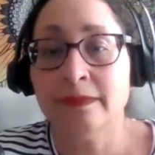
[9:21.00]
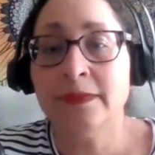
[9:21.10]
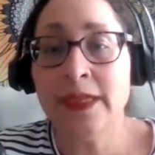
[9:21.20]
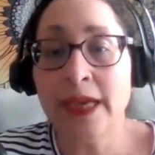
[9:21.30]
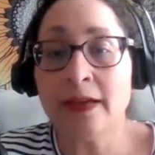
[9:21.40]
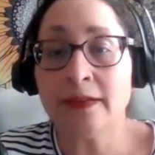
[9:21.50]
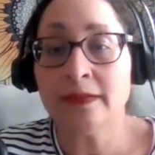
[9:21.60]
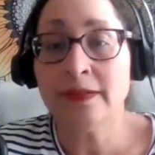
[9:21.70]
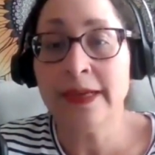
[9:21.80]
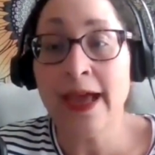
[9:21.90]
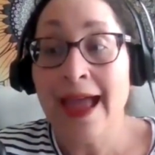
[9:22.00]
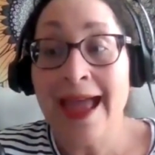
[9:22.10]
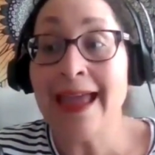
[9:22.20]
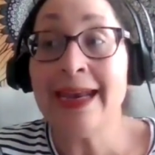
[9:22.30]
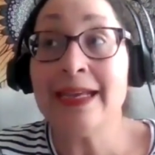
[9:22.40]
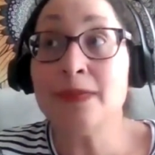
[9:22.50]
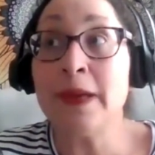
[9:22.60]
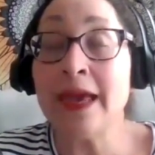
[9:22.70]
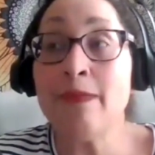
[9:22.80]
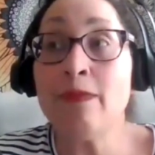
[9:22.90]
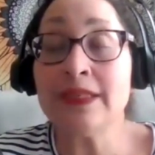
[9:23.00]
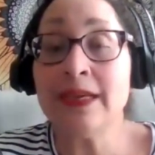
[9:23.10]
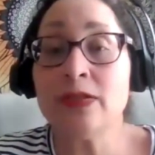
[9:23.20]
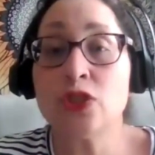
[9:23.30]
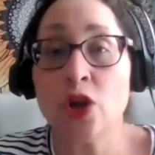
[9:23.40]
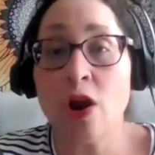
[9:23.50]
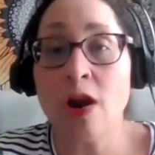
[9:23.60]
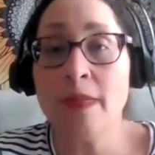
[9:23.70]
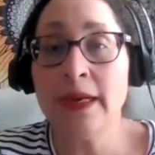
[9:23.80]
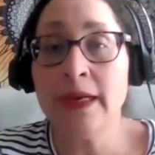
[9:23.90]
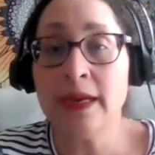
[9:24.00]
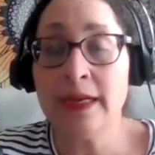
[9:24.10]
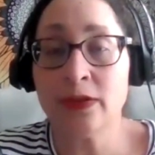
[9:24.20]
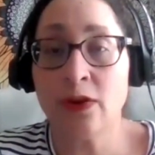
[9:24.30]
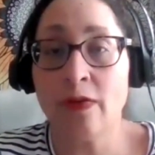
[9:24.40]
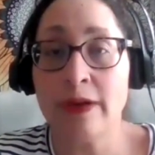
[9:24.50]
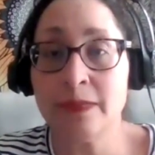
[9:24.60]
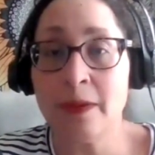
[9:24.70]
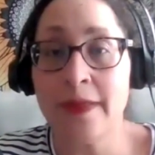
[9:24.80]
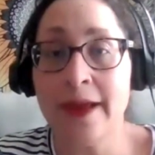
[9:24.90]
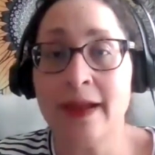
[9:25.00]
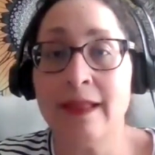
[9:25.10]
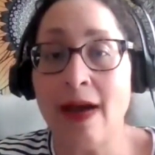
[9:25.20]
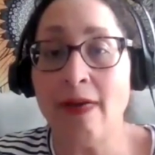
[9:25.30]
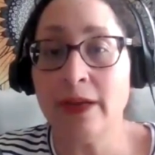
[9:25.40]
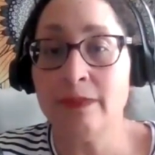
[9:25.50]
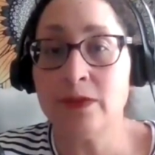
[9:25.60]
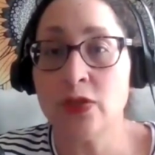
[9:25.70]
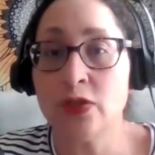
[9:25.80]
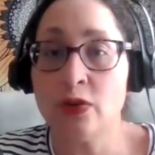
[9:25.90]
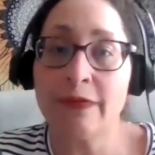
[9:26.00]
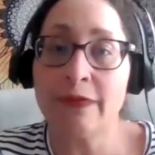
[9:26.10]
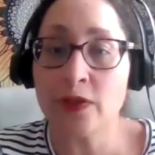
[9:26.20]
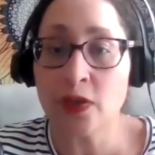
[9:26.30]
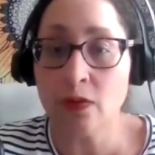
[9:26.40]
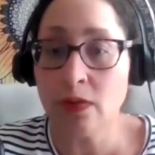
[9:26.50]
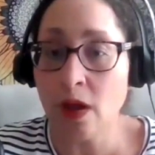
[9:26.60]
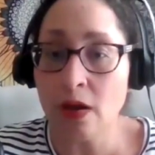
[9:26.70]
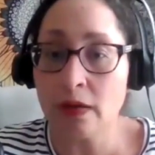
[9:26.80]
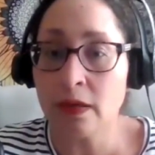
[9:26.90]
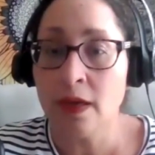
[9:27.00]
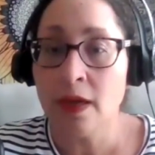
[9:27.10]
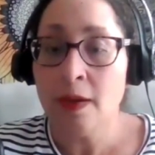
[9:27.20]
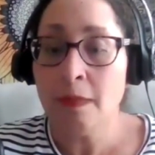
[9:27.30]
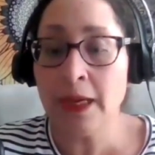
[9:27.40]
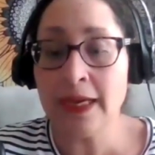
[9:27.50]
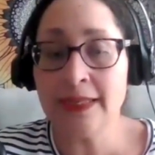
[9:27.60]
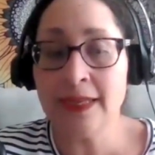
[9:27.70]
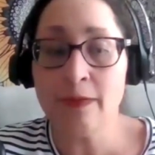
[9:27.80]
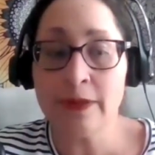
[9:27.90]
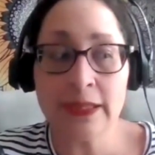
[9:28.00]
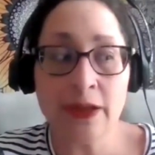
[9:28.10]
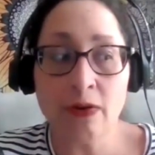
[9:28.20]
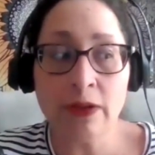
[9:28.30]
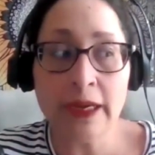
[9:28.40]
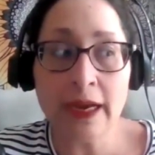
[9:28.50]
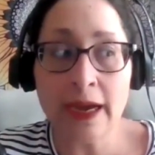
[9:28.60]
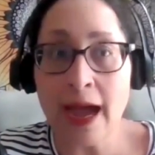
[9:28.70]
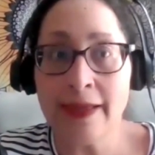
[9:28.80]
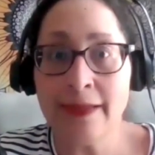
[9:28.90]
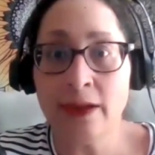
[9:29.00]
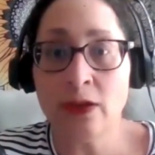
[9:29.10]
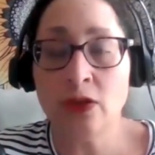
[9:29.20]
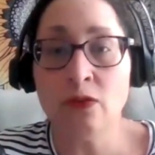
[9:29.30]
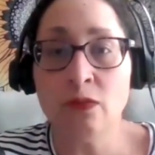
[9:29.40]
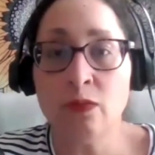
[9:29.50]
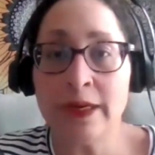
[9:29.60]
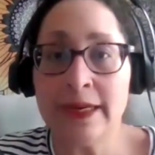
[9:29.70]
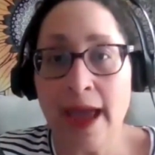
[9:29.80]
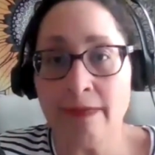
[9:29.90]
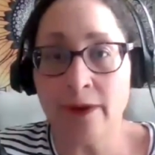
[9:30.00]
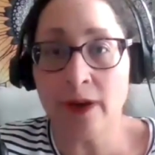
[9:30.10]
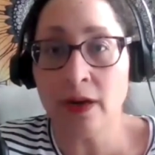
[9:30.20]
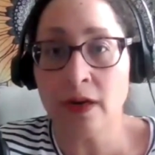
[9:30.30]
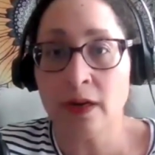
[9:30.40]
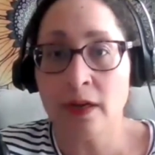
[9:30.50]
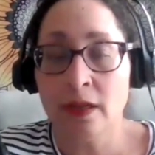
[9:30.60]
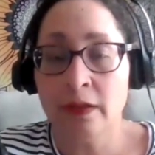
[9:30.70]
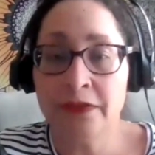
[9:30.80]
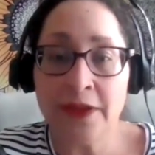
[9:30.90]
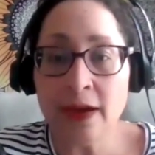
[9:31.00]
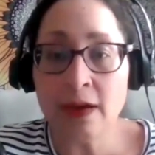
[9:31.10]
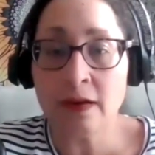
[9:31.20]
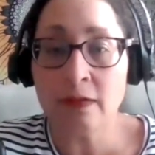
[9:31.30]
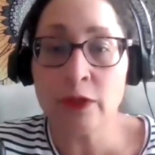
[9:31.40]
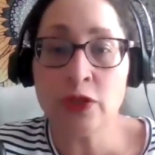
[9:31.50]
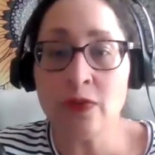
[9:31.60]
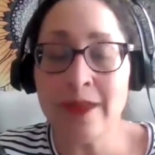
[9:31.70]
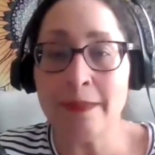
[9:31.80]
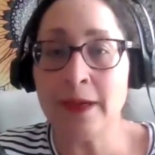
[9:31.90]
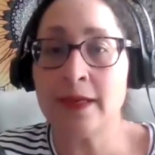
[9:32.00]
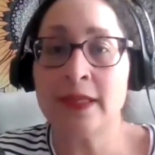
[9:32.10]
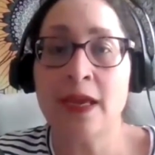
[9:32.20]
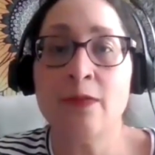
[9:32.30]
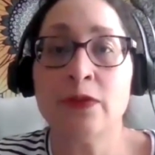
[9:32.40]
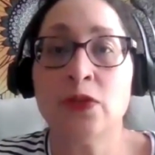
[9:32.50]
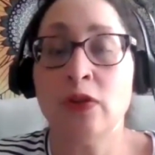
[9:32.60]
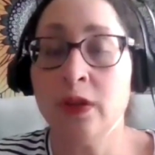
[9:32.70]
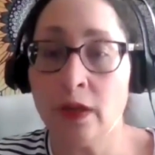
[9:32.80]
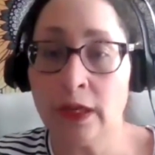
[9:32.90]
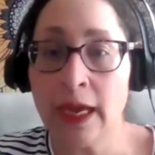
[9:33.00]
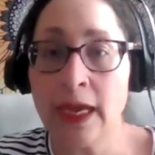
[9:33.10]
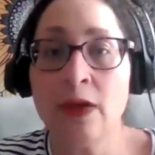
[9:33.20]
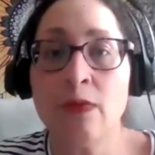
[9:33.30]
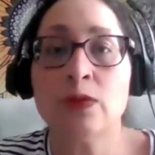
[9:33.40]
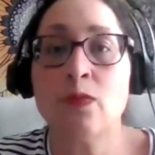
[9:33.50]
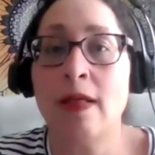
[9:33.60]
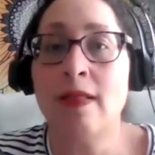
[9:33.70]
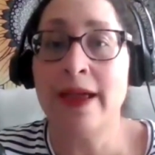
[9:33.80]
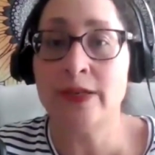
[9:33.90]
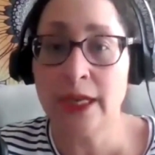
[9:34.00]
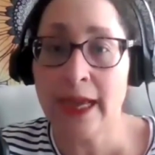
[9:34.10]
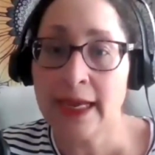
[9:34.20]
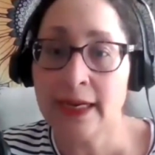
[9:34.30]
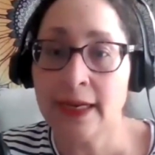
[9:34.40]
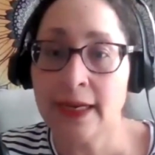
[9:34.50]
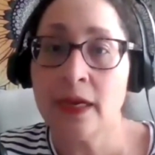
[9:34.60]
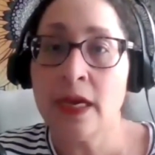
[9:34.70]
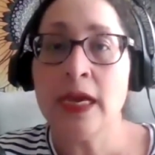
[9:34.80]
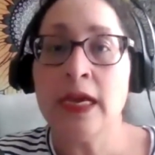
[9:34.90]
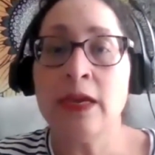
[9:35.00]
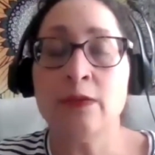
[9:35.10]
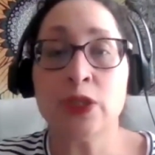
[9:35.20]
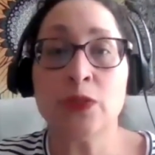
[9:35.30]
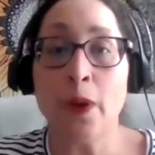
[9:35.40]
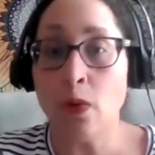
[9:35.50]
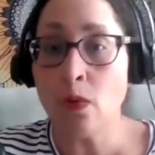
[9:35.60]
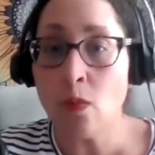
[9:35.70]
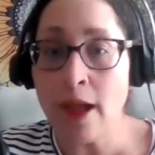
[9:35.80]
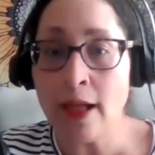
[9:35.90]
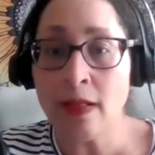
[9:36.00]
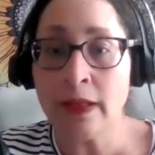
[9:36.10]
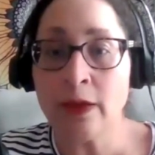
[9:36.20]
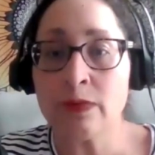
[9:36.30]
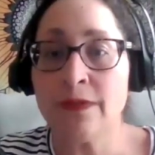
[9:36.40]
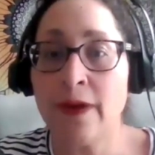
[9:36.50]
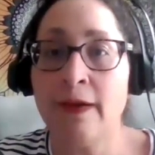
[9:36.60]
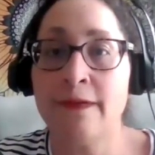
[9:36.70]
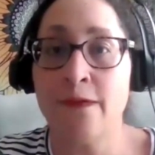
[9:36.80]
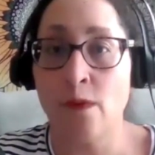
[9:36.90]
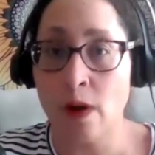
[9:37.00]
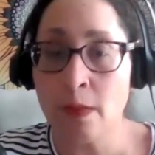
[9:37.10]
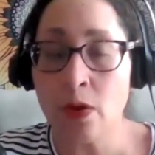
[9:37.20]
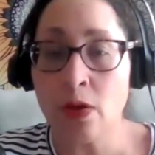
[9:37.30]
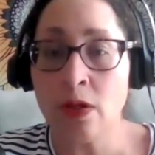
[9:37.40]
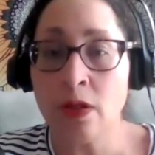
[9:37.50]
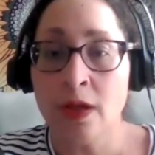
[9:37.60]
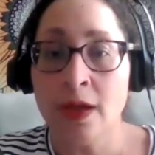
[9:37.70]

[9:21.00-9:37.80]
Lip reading: Yeah. Yeah. And it was his charm and his charisma that allowed him to do it for so long, because he was literally a guy that you would never think would do that, because he was good looking, he was well educated, he spoke well, he was very formal.